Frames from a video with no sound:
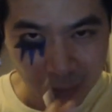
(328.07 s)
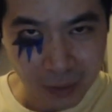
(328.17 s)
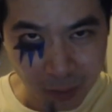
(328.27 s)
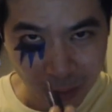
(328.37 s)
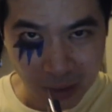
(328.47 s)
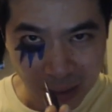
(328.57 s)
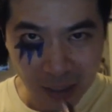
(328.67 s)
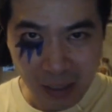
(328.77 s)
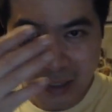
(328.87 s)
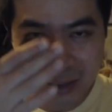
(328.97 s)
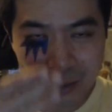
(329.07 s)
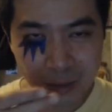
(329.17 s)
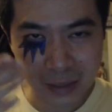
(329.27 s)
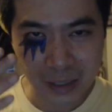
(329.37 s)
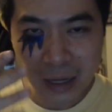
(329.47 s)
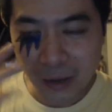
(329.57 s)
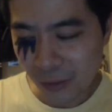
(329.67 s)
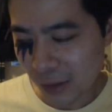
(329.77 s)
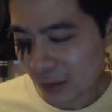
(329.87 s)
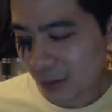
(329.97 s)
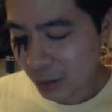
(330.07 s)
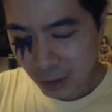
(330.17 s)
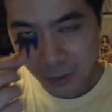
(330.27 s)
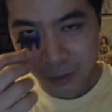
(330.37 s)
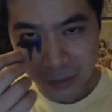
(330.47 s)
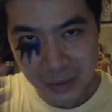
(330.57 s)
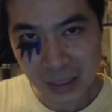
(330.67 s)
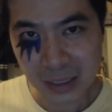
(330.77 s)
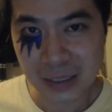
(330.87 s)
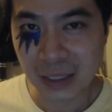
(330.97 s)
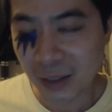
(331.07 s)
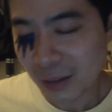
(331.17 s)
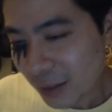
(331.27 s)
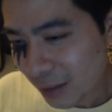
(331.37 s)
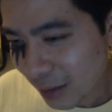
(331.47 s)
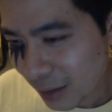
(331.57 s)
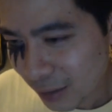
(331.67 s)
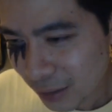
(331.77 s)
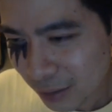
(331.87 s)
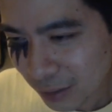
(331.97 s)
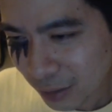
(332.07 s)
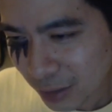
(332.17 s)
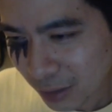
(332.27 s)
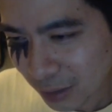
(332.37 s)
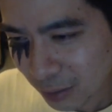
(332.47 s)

doing it again and again until it's like covering so I couldn't see any skin. I'll show you.